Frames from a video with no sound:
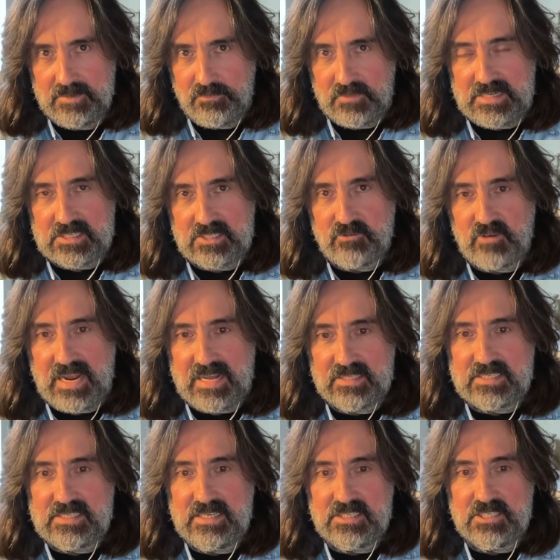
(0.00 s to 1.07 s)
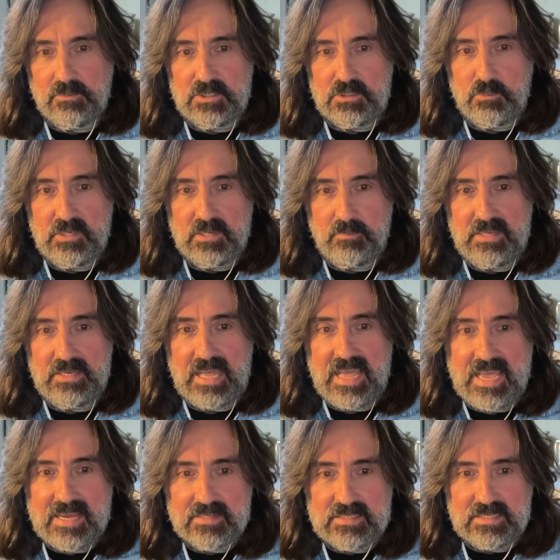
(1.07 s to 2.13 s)
That's the reality into which we are being
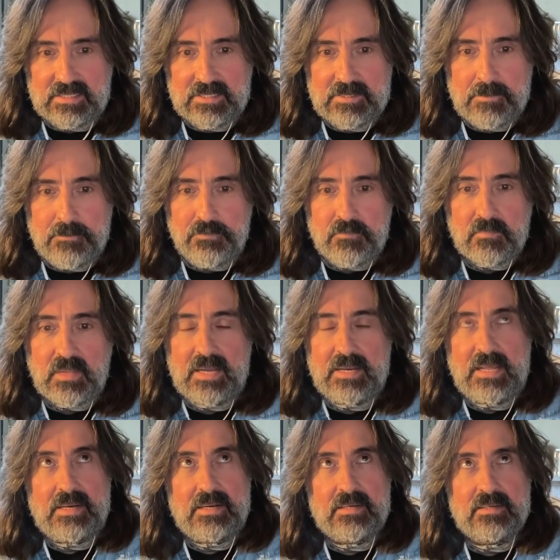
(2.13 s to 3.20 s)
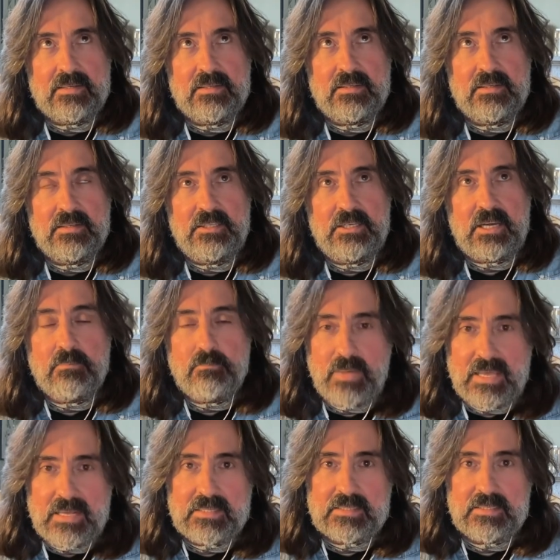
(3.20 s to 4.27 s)
herded. And then you
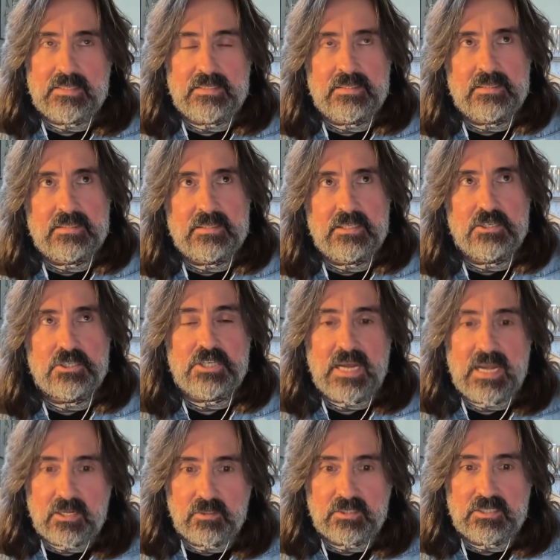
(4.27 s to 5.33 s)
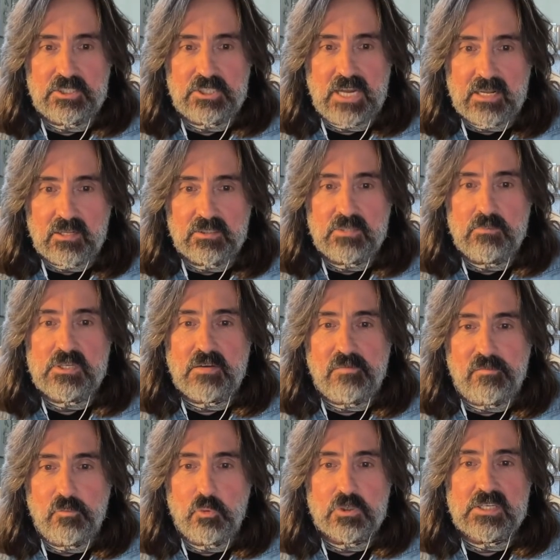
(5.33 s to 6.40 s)
compare it to Shackleton. Shackleton was a
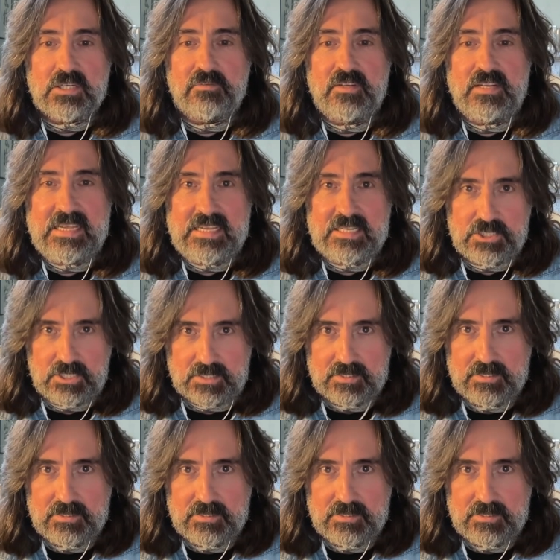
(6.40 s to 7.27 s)
force of nature.